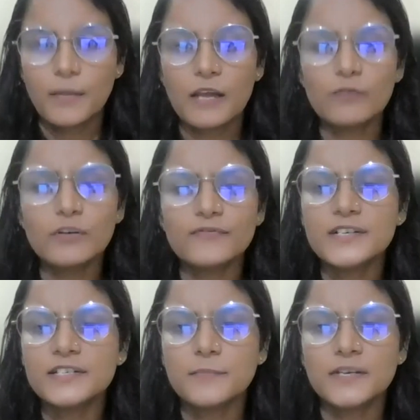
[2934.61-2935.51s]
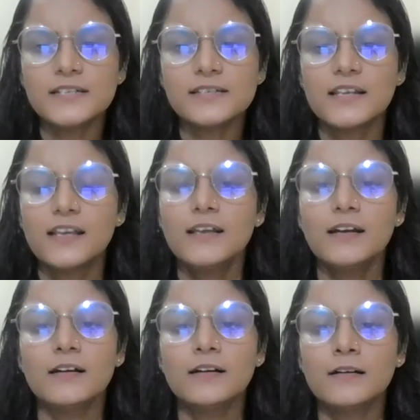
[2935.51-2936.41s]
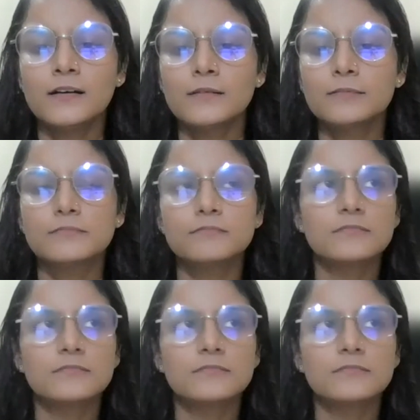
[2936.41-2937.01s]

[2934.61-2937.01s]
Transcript: Manual efforts means I